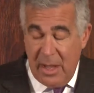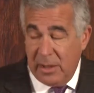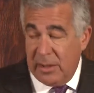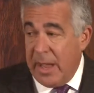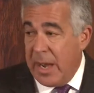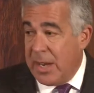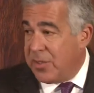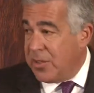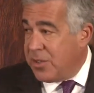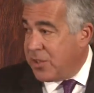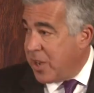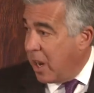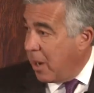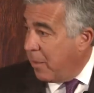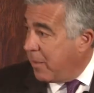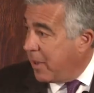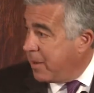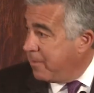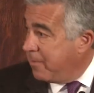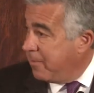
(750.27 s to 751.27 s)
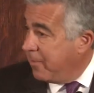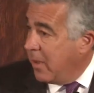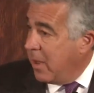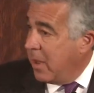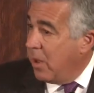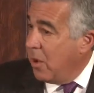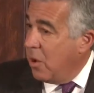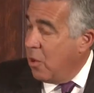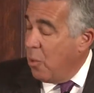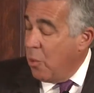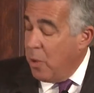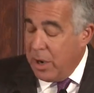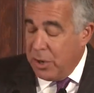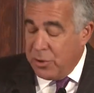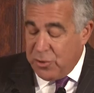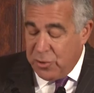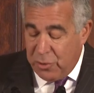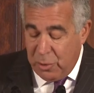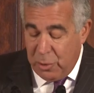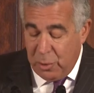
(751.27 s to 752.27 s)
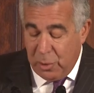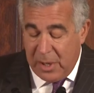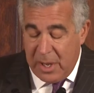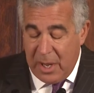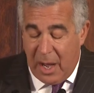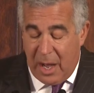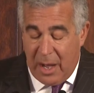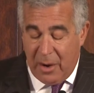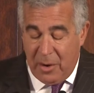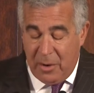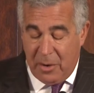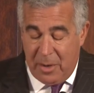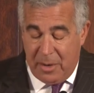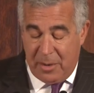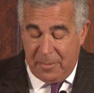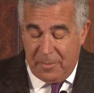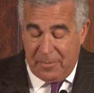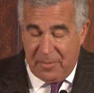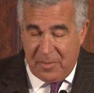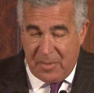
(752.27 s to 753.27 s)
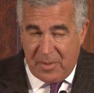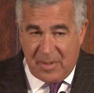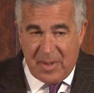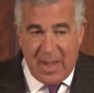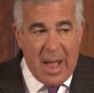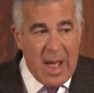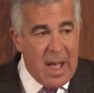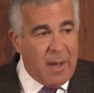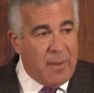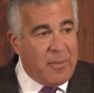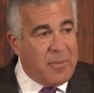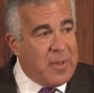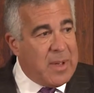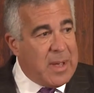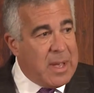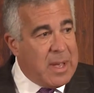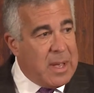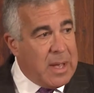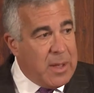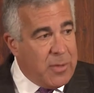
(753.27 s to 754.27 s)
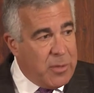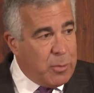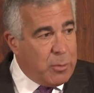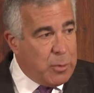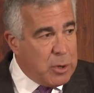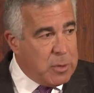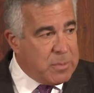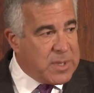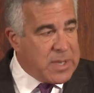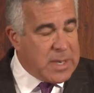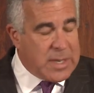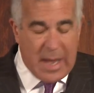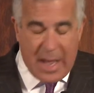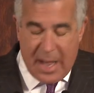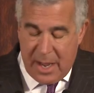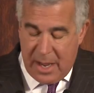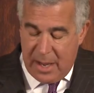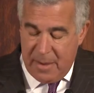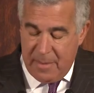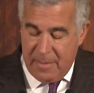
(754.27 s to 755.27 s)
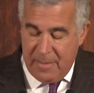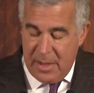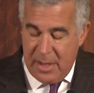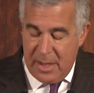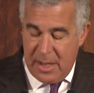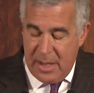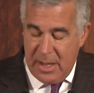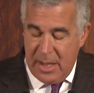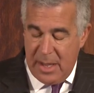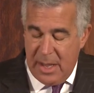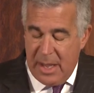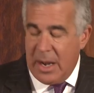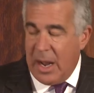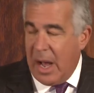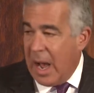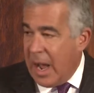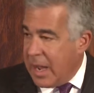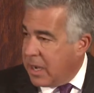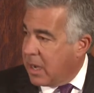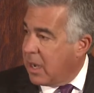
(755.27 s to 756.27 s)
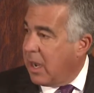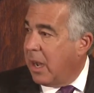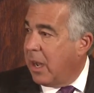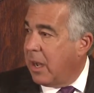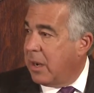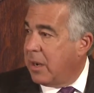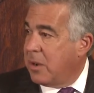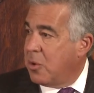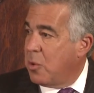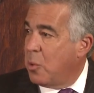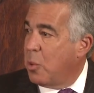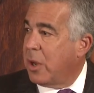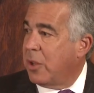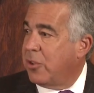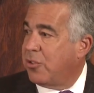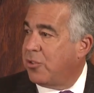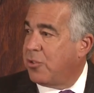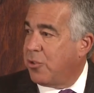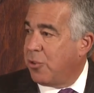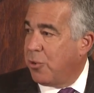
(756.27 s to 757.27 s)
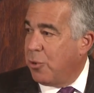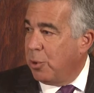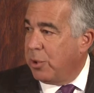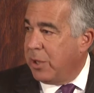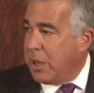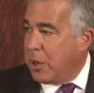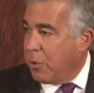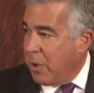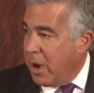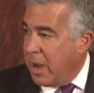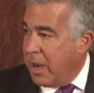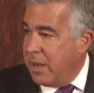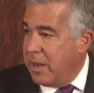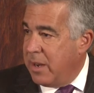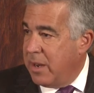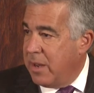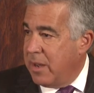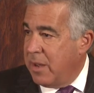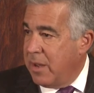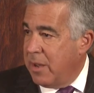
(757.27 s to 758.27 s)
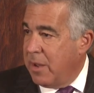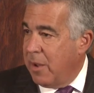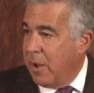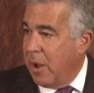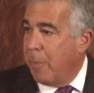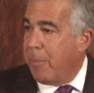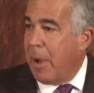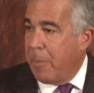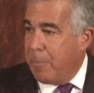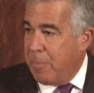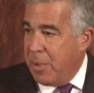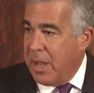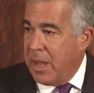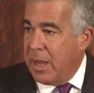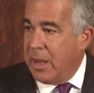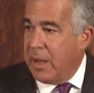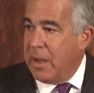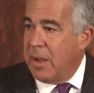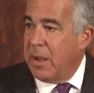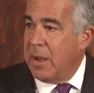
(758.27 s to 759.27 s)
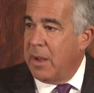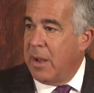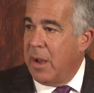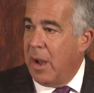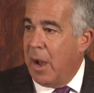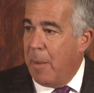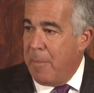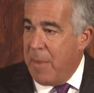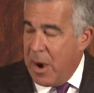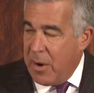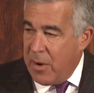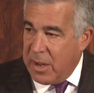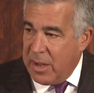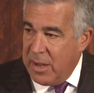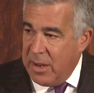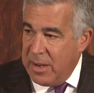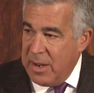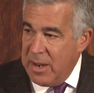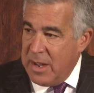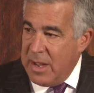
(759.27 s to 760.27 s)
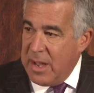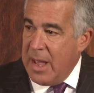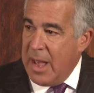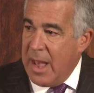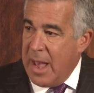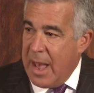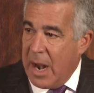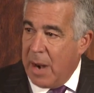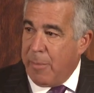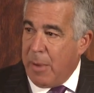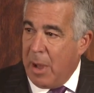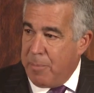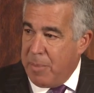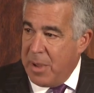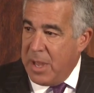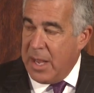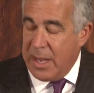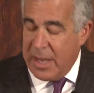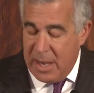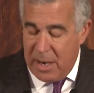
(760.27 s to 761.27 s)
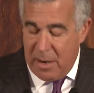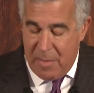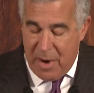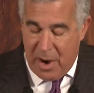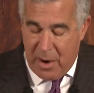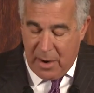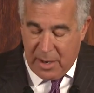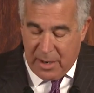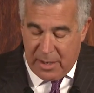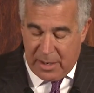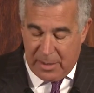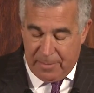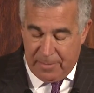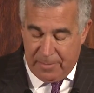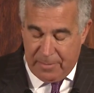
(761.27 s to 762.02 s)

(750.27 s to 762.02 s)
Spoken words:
Ladies and gentlemen, we are truly honored to have in the room today an icon, what is truly great about being American and about being in America.